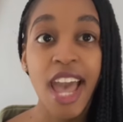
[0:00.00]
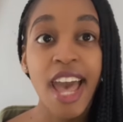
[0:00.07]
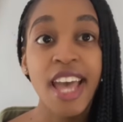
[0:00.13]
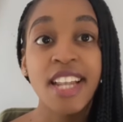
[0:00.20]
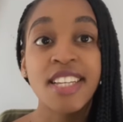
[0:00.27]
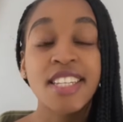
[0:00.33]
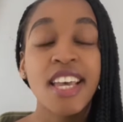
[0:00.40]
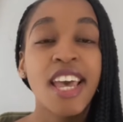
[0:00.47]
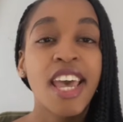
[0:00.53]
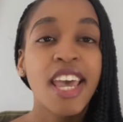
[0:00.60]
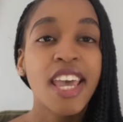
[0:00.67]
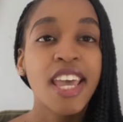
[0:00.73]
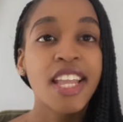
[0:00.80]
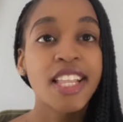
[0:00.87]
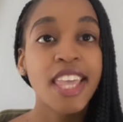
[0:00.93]
And
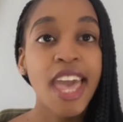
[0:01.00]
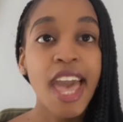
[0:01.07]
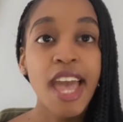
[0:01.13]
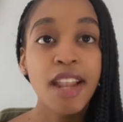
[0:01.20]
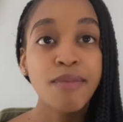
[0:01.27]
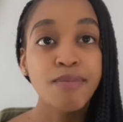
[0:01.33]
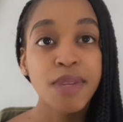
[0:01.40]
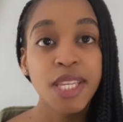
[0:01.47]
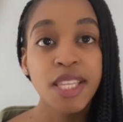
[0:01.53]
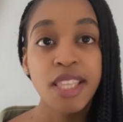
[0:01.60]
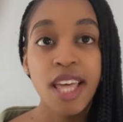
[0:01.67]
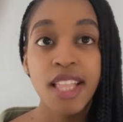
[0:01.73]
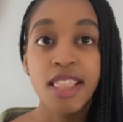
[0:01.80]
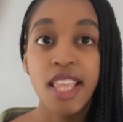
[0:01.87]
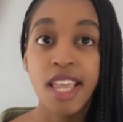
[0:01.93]
it can be
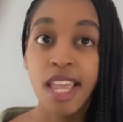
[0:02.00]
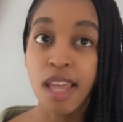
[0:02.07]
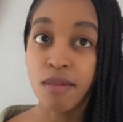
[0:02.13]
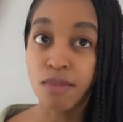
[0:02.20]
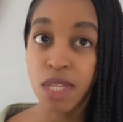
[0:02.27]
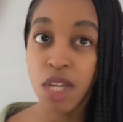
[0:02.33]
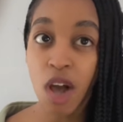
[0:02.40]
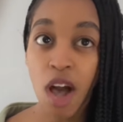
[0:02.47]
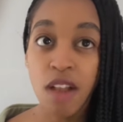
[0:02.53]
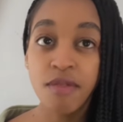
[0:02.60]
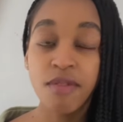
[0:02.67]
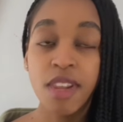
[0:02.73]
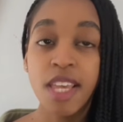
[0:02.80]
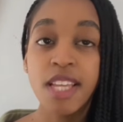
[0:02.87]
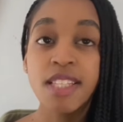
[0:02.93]
that there can be
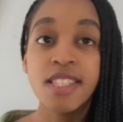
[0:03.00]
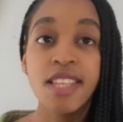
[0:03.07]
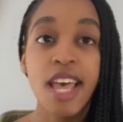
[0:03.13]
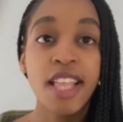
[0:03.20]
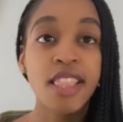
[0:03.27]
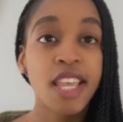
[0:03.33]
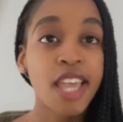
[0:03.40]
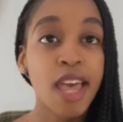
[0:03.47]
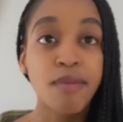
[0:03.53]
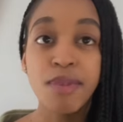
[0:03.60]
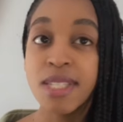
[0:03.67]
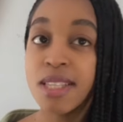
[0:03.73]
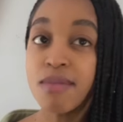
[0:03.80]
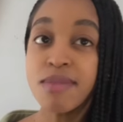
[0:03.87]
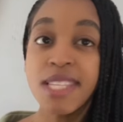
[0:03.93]
conflict and there can
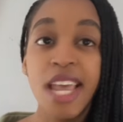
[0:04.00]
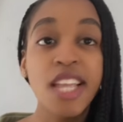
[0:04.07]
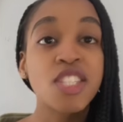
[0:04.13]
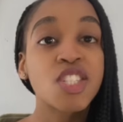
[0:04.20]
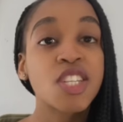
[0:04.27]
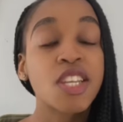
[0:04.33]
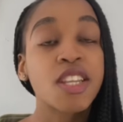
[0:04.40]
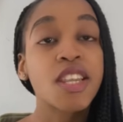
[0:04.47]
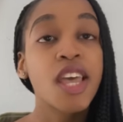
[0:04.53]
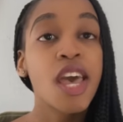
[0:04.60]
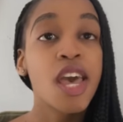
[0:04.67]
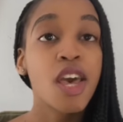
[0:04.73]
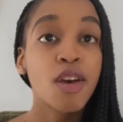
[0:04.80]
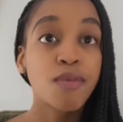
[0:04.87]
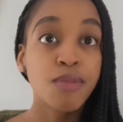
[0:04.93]
be some tension
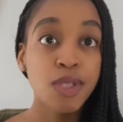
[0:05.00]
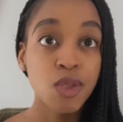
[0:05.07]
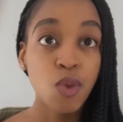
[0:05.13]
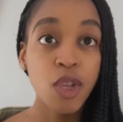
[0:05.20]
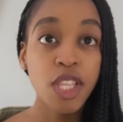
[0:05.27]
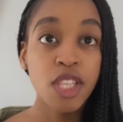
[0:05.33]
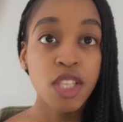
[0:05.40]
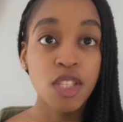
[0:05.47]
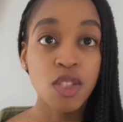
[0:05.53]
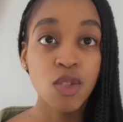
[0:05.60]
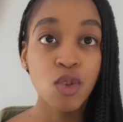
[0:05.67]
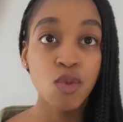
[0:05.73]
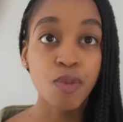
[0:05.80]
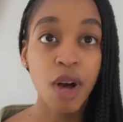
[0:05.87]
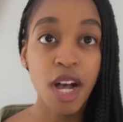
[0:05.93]
between the
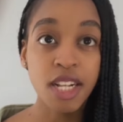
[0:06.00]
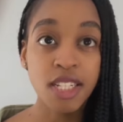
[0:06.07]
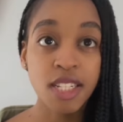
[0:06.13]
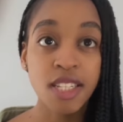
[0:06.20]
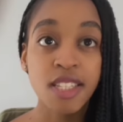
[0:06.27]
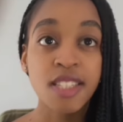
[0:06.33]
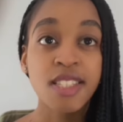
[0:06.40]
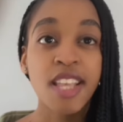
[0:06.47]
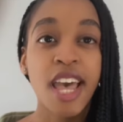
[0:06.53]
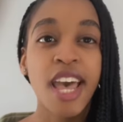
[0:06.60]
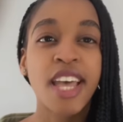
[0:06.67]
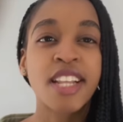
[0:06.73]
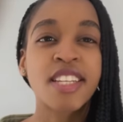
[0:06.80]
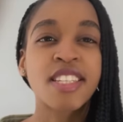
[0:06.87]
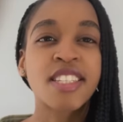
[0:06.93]
two partners,
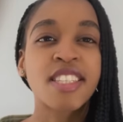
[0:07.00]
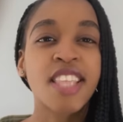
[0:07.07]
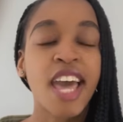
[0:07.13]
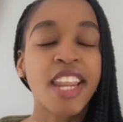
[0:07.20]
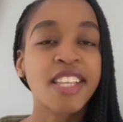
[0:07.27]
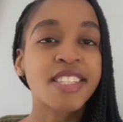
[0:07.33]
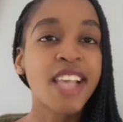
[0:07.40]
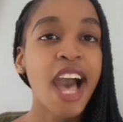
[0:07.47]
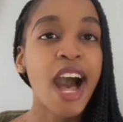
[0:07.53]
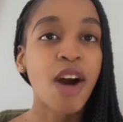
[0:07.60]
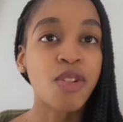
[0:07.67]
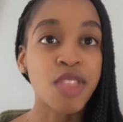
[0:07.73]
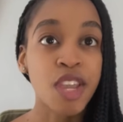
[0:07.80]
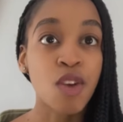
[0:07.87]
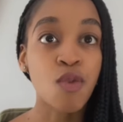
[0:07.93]
and that is
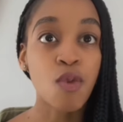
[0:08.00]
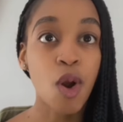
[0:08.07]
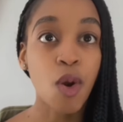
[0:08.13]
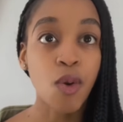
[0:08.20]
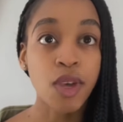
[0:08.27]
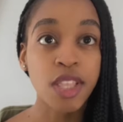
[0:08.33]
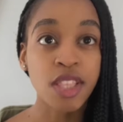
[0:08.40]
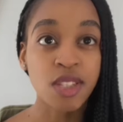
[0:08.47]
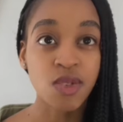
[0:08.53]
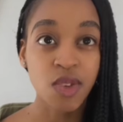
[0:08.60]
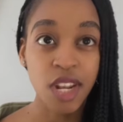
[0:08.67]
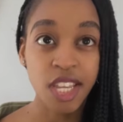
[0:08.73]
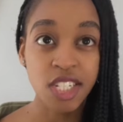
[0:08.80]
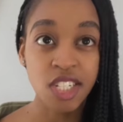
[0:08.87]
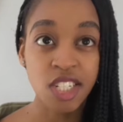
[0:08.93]
how they grow in
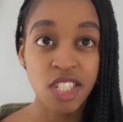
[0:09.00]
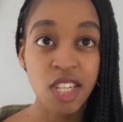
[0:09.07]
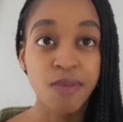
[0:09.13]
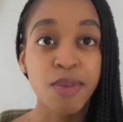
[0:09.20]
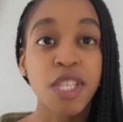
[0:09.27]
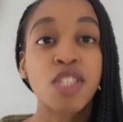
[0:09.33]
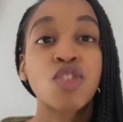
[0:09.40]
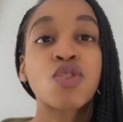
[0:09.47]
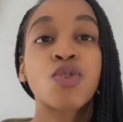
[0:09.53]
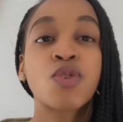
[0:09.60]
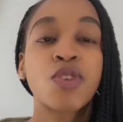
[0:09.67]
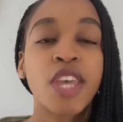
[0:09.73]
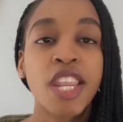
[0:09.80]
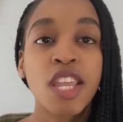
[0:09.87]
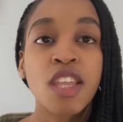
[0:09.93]
this relationship, is
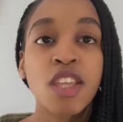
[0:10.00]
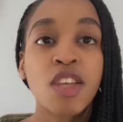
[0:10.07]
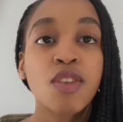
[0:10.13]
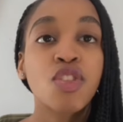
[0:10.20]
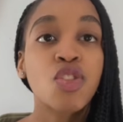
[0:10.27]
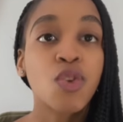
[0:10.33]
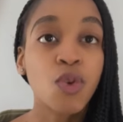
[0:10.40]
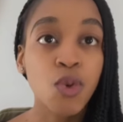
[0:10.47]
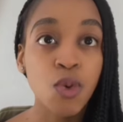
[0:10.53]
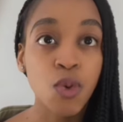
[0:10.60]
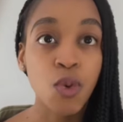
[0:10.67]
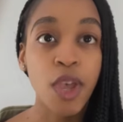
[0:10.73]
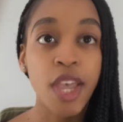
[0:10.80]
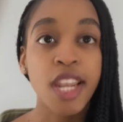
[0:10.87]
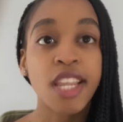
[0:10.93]
through getting
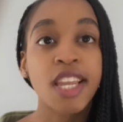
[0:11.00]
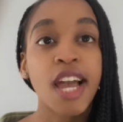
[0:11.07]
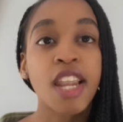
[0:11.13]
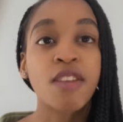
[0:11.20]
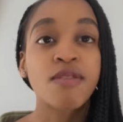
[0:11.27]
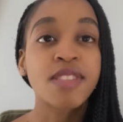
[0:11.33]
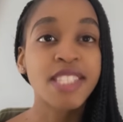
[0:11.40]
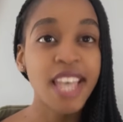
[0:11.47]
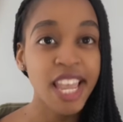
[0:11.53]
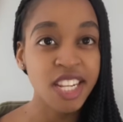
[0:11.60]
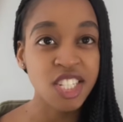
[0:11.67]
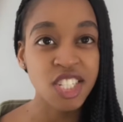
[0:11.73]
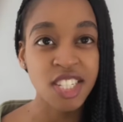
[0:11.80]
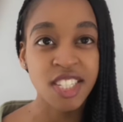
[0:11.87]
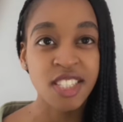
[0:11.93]
through any kind of
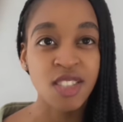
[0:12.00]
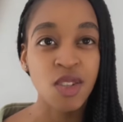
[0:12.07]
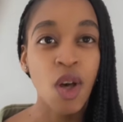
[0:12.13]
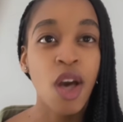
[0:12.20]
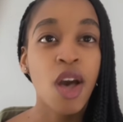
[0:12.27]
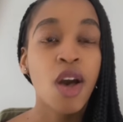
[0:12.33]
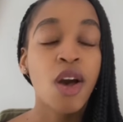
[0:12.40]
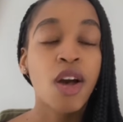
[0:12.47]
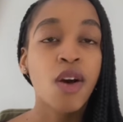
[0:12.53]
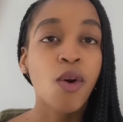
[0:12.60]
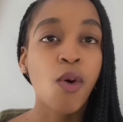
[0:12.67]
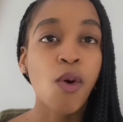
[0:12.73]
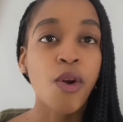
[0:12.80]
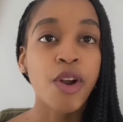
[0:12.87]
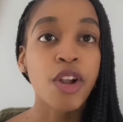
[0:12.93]
tensions
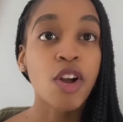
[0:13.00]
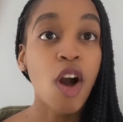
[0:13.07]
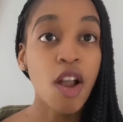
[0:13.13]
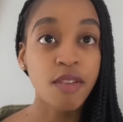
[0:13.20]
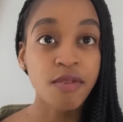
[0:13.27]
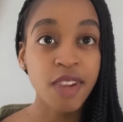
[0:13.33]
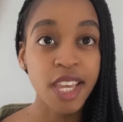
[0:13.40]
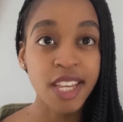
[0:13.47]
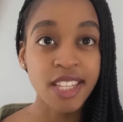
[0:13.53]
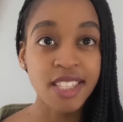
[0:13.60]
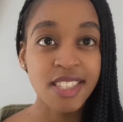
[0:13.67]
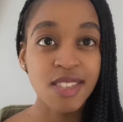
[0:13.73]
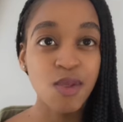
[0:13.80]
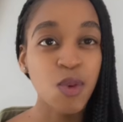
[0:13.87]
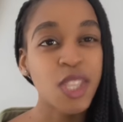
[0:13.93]
or
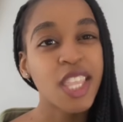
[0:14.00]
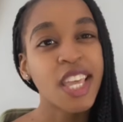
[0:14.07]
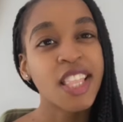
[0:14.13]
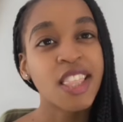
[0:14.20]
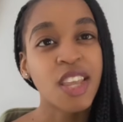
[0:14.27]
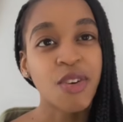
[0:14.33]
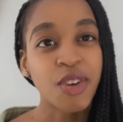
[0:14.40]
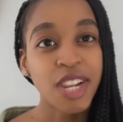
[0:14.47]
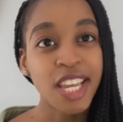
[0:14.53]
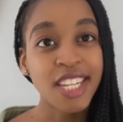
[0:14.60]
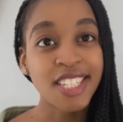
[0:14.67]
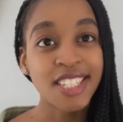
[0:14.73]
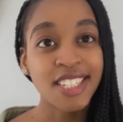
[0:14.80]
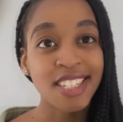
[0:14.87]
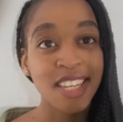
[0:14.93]
conflicts within their
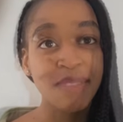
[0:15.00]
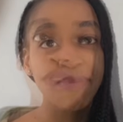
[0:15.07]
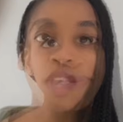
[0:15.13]
relationship.